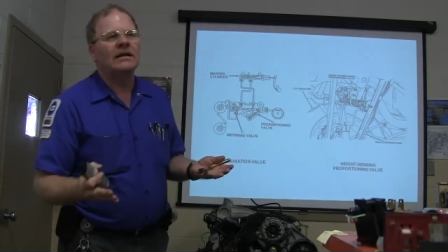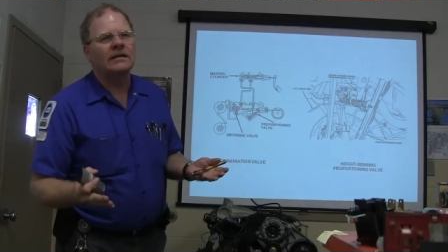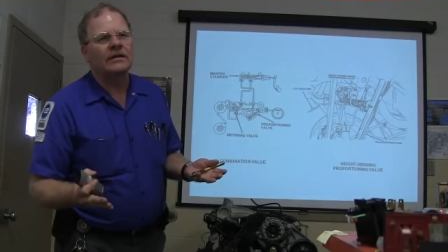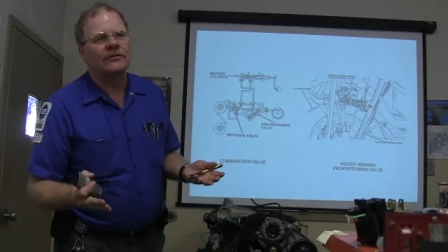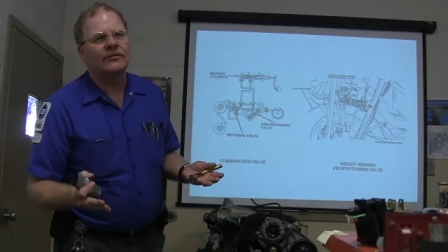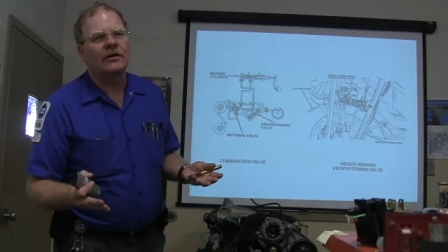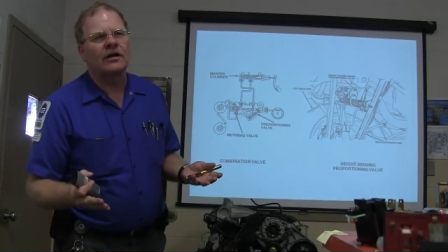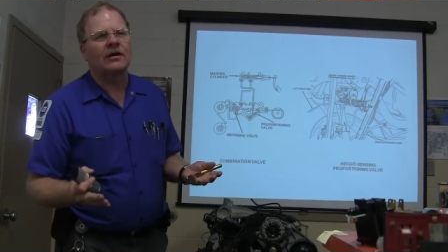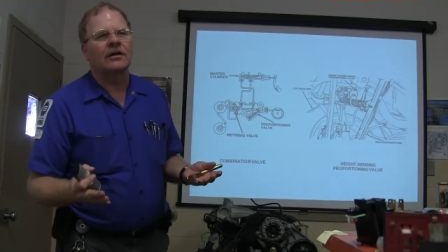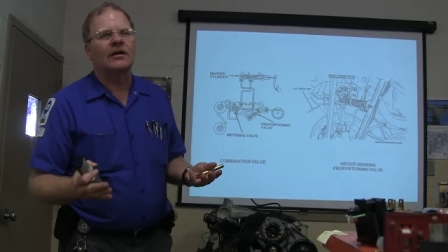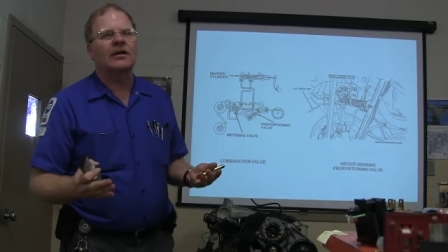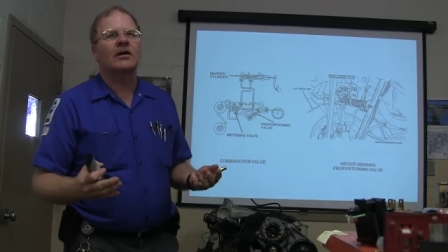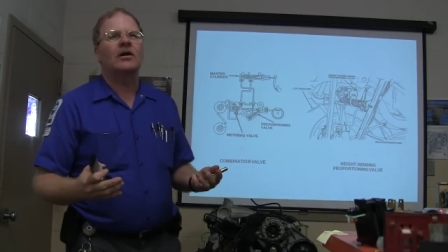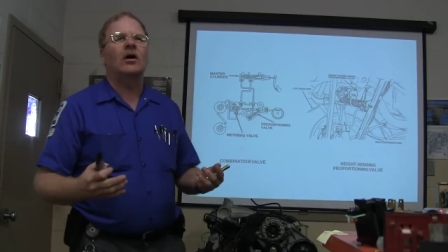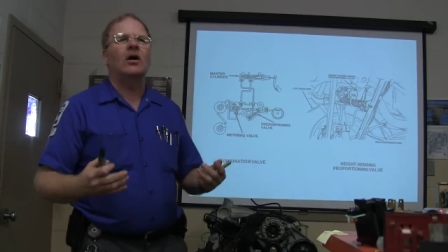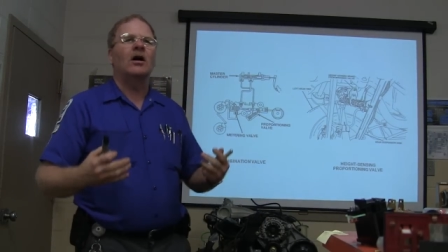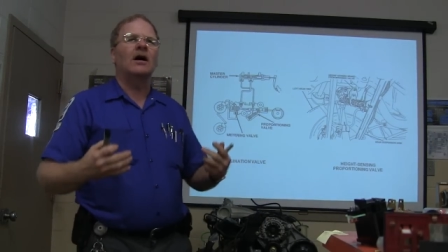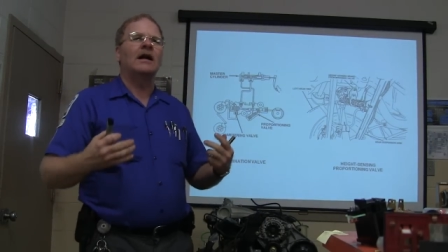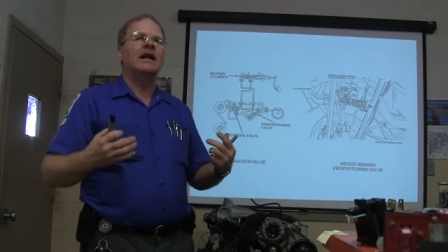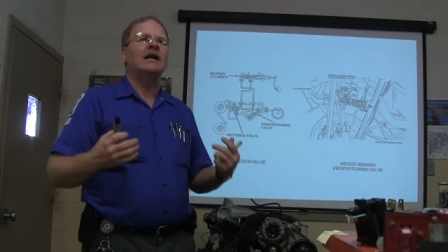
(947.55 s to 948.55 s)
in the trunk of the
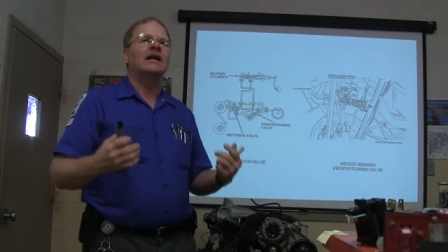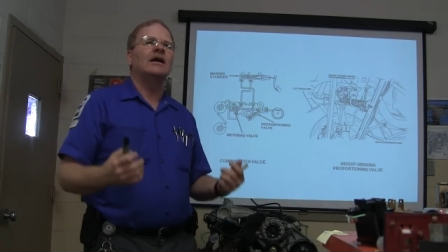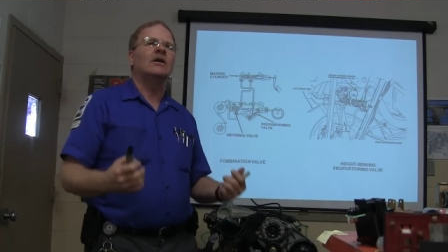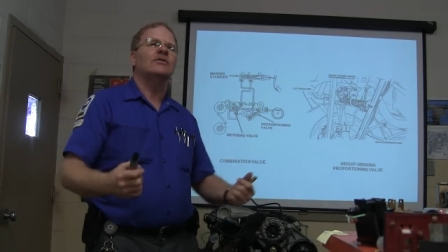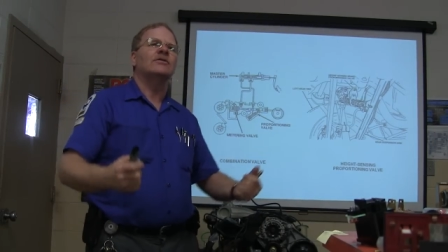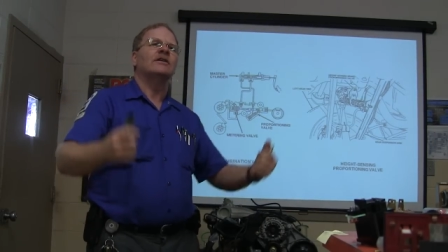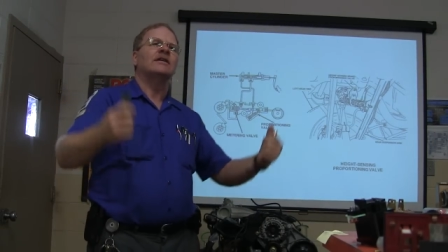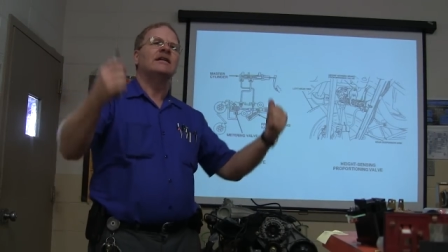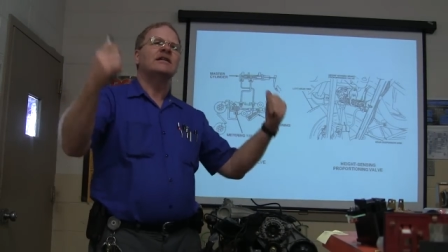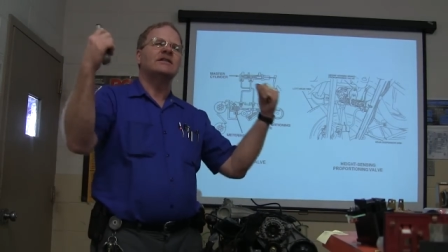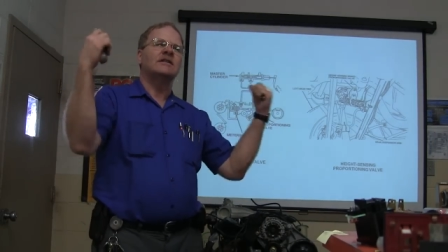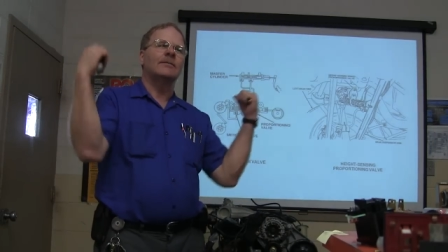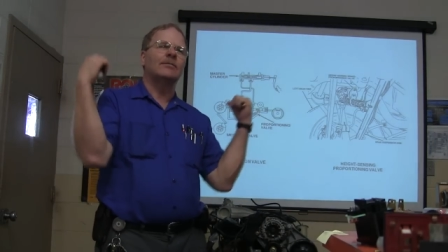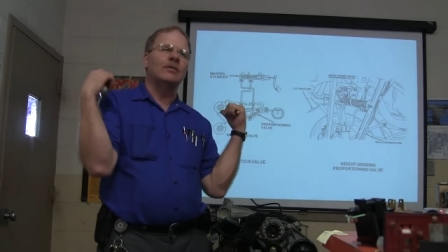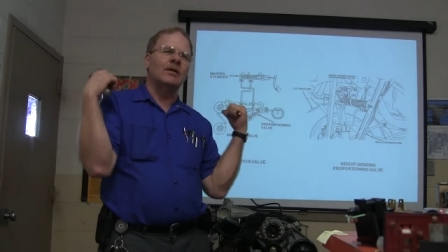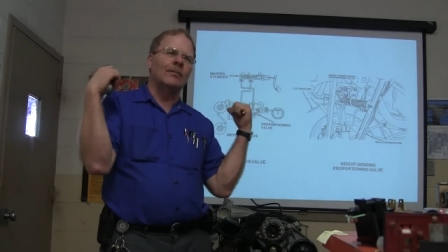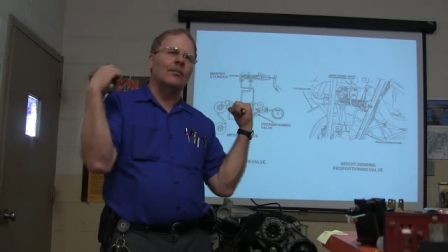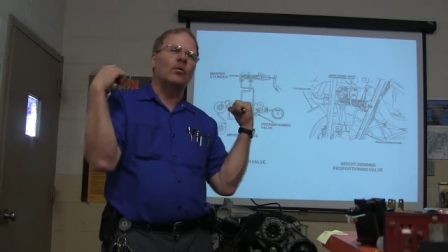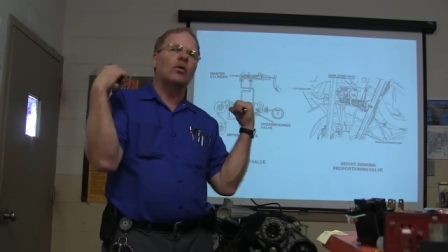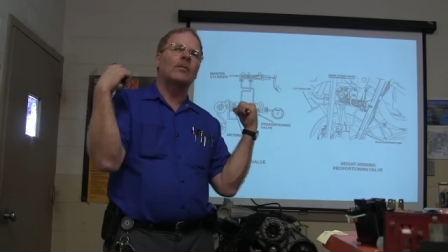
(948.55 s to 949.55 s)
car and it knows it needs to
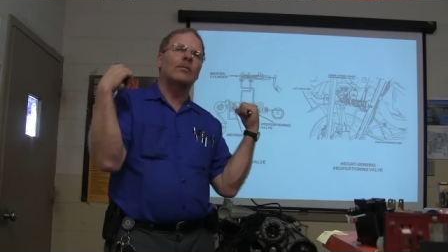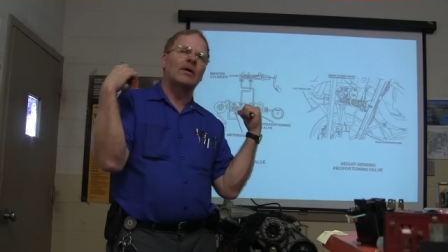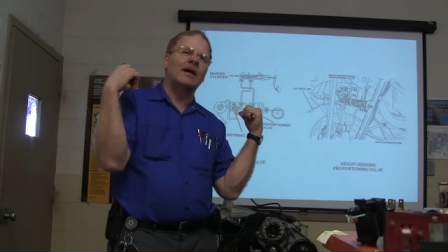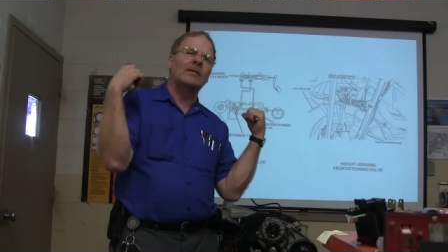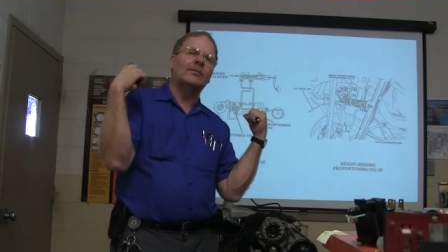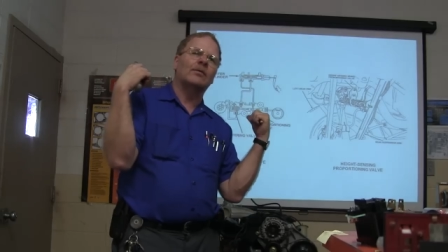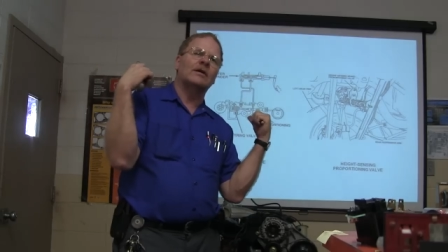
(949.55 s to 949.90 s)
put more brake